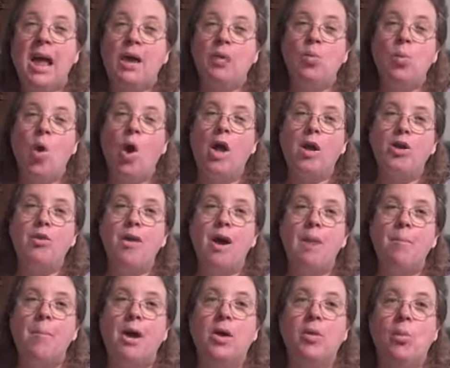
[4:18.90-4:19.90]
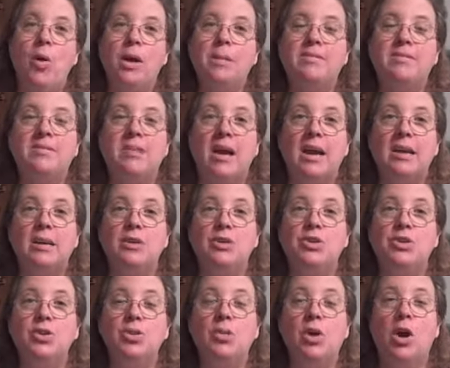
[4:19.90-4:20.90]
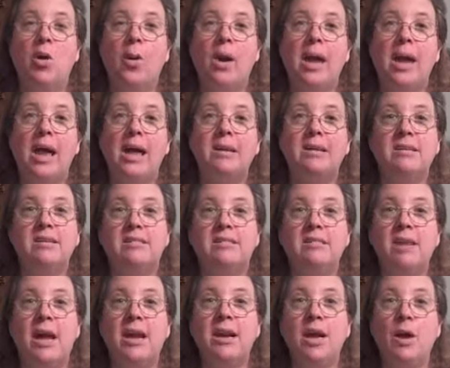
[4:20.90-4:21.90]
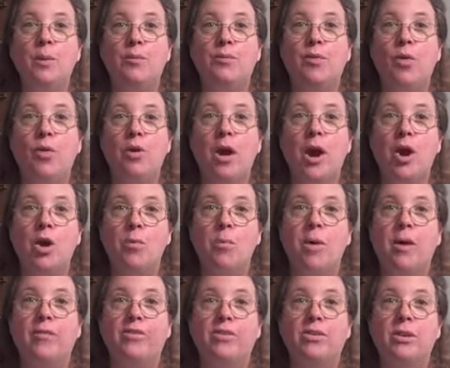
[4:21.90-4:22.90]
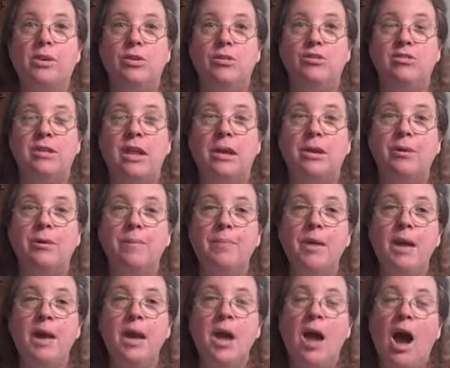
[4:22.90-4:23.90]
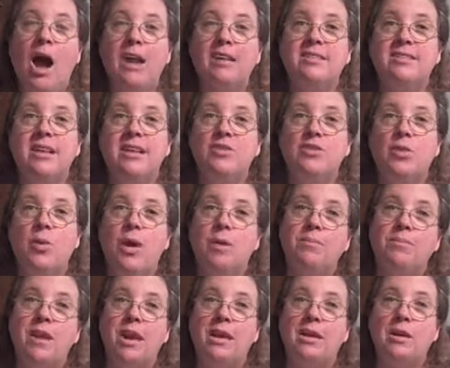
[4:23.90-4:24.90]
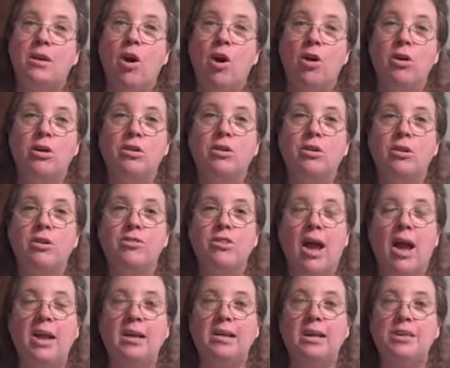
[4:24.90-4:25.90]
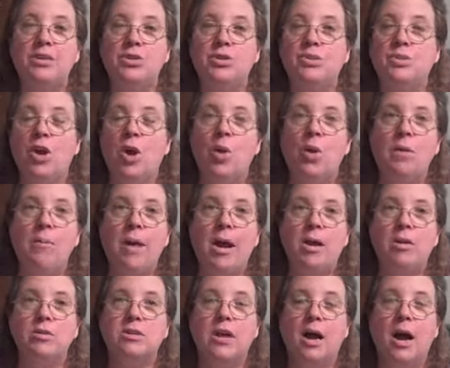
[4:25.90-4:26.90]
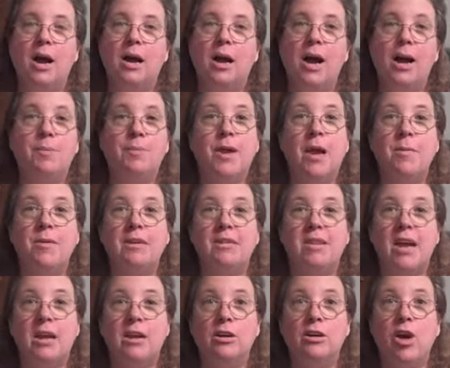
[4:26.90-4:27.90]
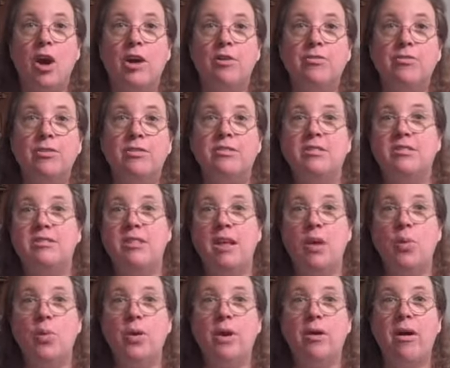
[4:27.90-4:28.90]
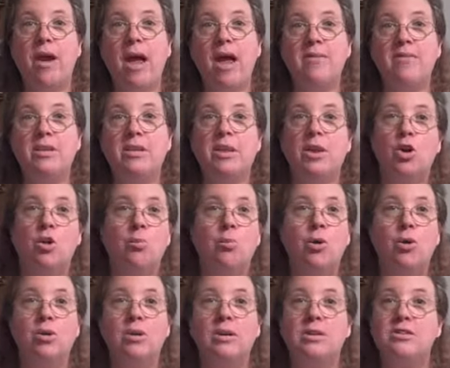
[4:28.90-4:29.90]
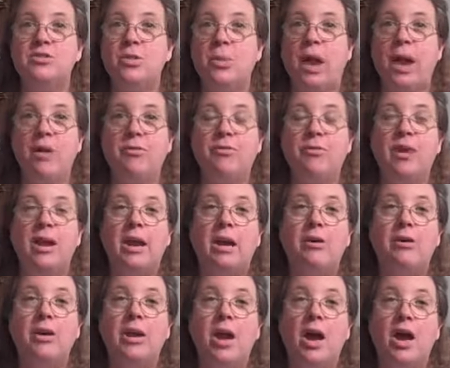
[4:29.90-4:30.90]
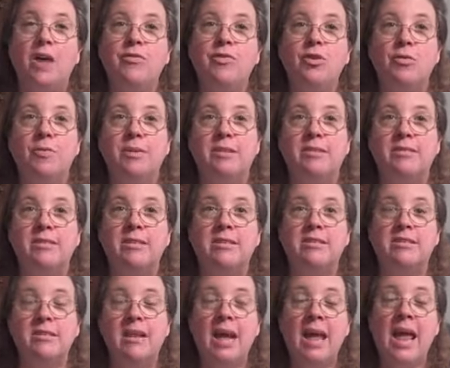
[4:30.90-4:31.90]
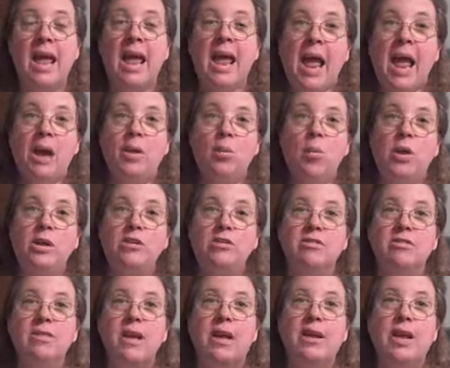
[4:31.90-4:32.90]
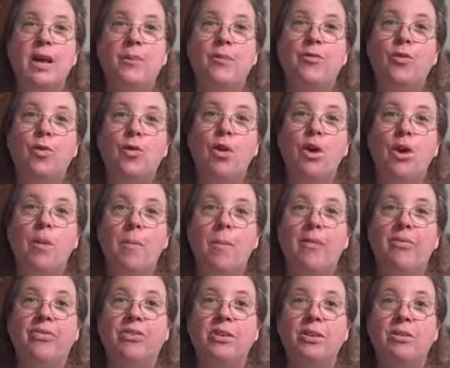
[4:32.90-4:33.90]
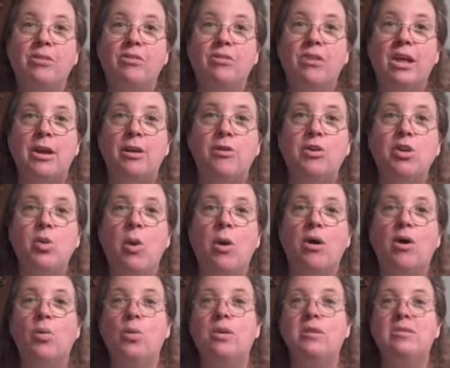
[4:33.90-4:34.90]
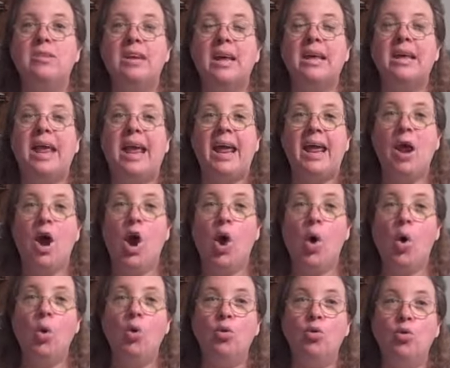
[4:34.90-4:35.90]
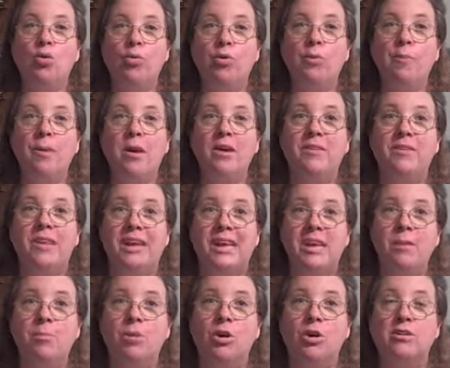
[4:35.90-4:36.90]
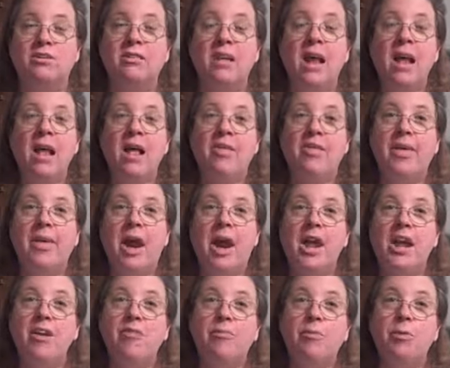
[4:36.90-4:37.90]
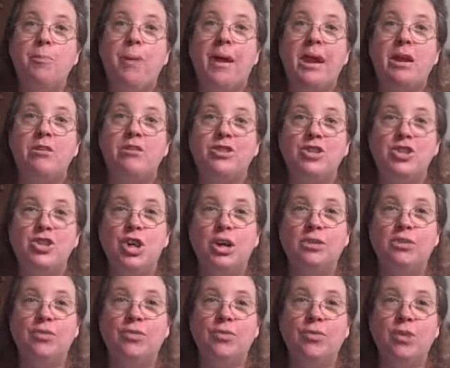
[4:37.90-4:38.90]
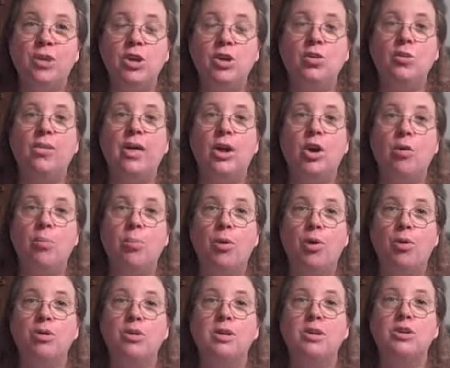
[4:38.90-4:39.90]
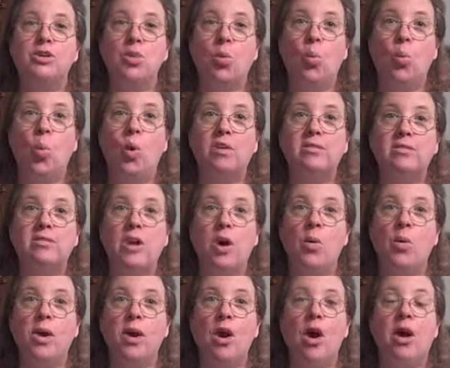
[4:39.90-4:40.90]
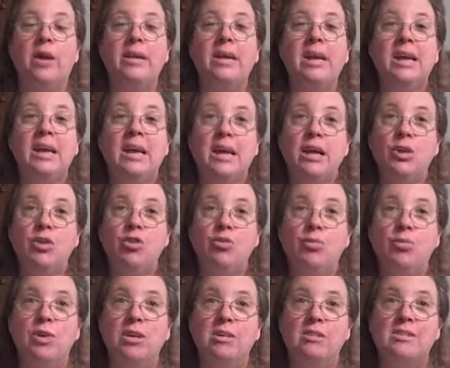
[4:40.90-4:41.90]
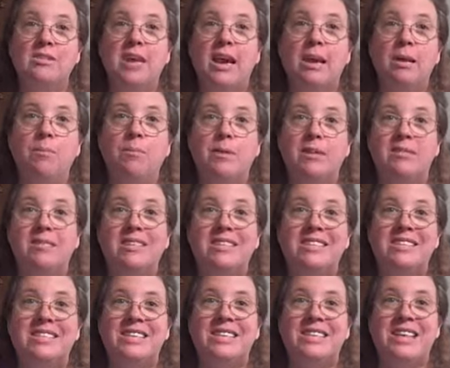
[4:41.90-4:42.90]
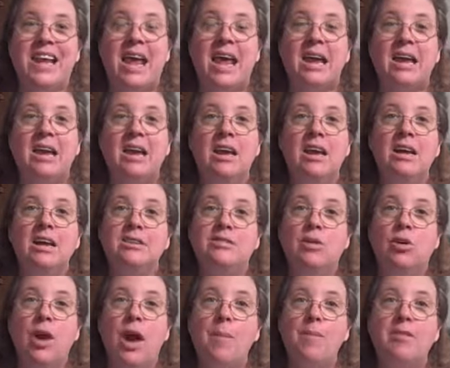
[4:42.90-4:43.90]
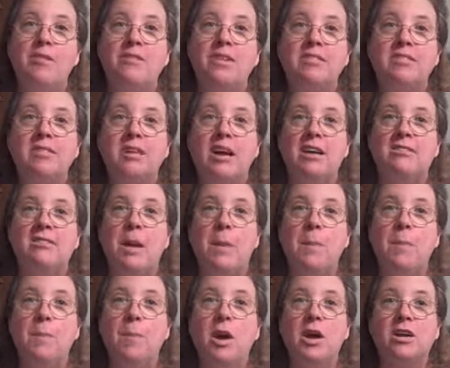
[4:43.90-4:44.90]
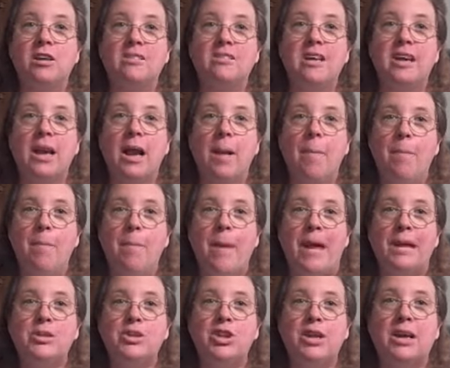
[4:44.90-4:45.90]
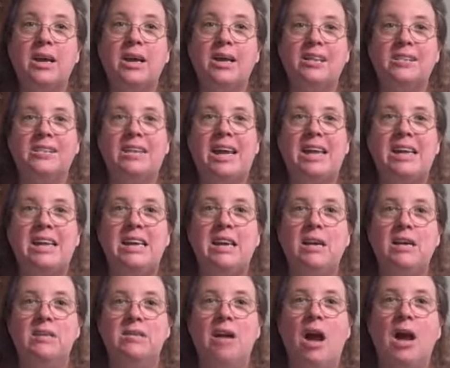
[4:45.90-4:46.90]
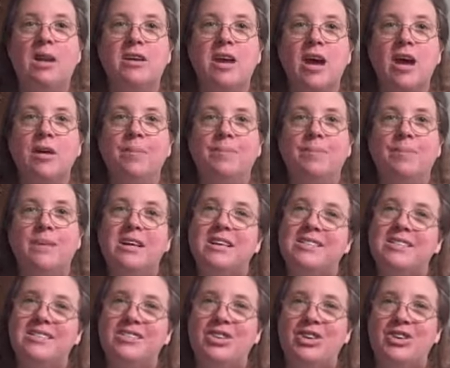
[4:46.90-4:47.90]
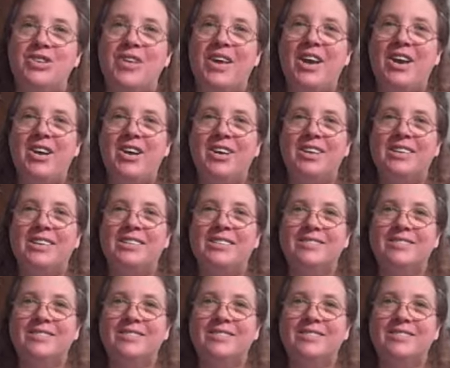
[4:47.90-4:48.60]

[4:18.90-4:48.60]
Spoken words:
And while you're at my website, do go ahead and sign up for our monthly newsletter. I send you updated articles. I let you know about upcoming teleconferences that we are having that are pertinent to every area of your business. And when you sign up for our monthly newsletter, you are going to get a whole group of ebooks that I have prepared just for you that are pertinent to what's going on in your real estate business today. So come and visit us at marketingmagiclady.com. See you there.